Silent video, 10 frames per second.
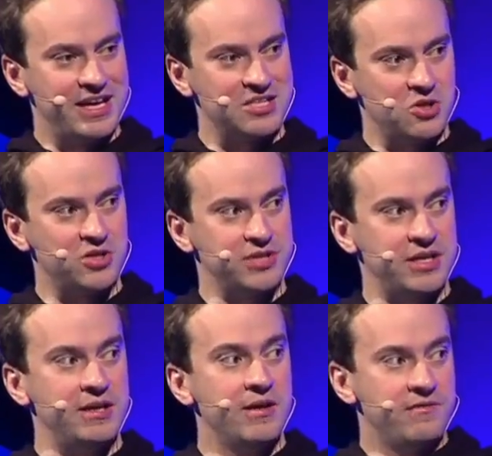It's
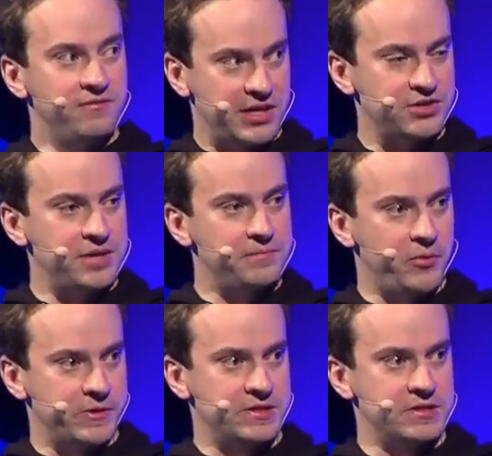already very
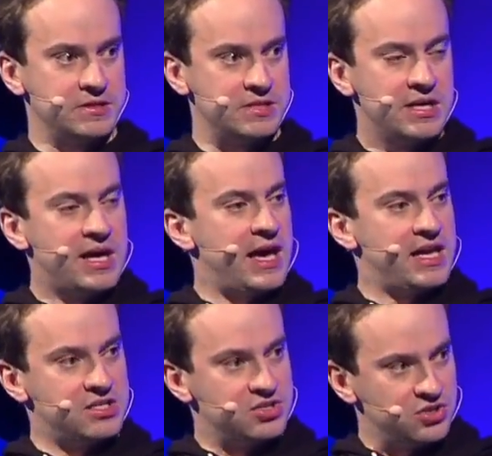important.
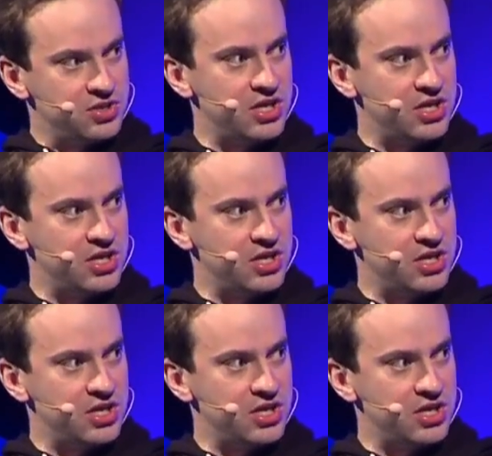And